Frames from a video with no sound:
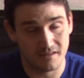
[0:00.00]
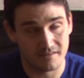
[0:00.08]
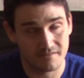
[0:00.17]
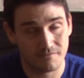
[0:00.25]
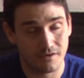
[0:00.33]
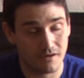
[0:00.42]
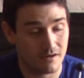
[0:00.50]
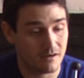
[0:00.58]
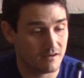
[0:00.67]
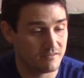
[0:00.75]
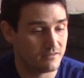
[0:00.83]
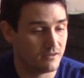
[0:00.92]
thus
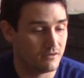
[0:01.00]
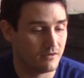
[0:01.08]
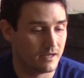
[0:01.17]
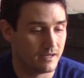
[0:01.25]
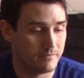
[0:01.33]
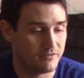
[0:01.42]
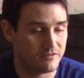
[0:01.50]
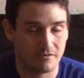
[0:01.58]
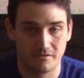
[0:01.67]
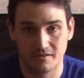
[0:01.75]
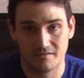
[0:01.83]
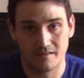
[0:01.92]
far, so I'm
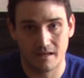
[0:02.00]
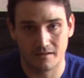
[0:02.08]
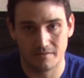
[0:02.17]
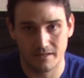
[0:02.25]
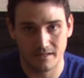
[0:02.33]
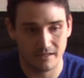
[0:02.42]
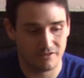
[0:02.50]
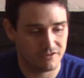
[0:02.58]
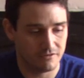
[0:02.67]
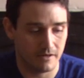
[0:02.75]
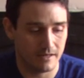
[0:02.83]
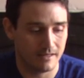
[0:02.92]
sure it's not going to be an
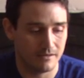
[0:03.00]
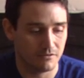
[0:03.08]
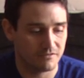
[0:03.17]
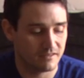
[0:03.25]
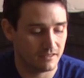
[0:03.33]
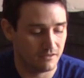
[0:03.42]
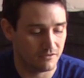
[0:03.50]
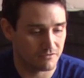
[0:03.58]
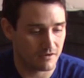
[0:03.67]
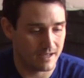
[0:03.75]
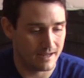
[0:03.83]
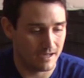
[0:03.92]
issue, and they will send those
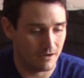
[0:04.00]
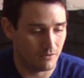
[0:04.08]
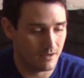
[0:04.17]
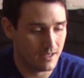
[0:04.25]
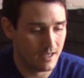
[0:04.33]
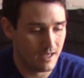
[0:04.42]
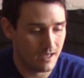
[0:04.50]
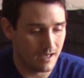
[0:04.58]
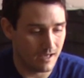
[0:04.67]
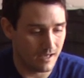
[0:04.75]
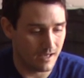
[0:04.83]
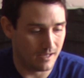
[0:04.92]
right out.
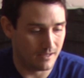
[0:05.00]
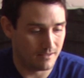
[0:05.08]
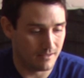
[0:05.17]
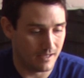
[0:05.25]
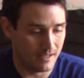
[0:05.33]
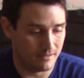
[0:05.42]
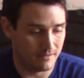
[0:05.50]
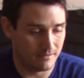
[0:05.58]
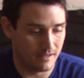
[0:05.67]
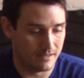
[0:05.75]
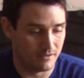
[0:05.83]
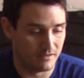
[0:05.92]
I
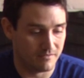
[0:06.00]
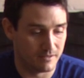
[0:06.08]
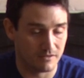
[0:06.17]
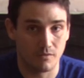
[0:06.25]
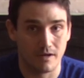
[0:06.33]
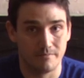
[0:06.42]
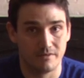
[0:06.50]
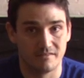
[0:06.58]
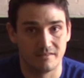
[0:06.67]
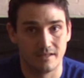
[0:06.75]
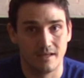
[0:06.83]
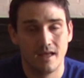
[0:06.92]
know they've been quite
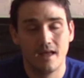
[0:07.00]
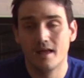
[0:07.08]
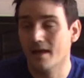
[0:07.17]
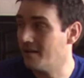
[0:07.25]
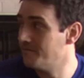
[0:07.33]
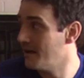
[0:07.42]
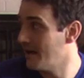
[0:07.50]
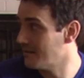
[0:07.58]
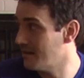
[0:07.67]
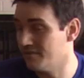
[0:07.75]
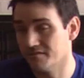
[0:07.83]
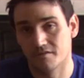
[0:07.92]
busy. In fact,
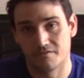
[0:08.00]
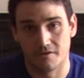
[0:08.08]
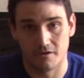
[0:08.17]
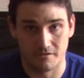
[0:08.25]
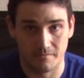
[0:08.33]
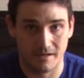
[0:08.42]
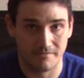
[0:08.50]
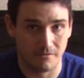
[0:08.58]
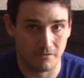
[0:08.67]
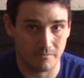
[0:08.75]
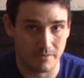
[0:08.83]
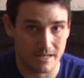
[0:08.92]
I just heard my
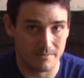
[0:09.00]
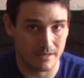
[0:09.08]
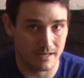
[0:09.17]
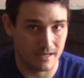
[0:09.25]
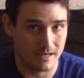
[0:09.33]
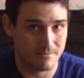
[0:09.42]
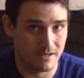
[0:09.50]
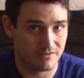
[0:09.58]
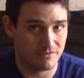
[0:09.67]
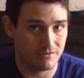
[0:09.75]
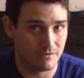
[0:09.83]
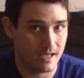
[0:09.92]
phone beep, and I
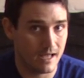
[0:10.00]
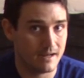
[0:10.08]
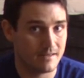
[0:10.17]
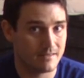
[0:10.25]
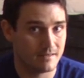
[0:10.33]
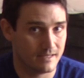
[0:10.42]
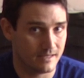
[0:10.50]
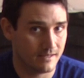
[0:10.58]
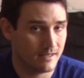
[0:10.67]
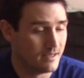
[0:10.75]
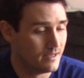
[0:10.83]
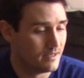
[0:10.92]
bet you
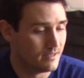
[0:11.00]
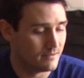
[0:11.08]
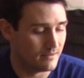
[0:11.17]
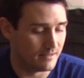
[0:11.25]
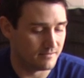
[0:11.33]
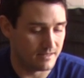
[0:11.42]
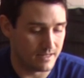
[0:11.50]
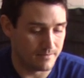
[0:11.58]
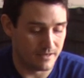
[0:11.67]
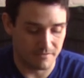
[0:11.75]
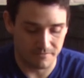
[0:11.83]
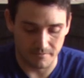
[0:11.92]
anything that's an
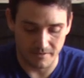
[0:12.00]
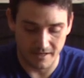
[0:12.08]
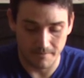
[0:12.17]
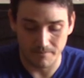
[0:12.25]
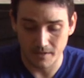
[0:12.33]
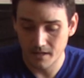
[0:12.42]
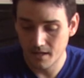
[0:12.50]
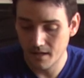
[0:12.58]
email from them.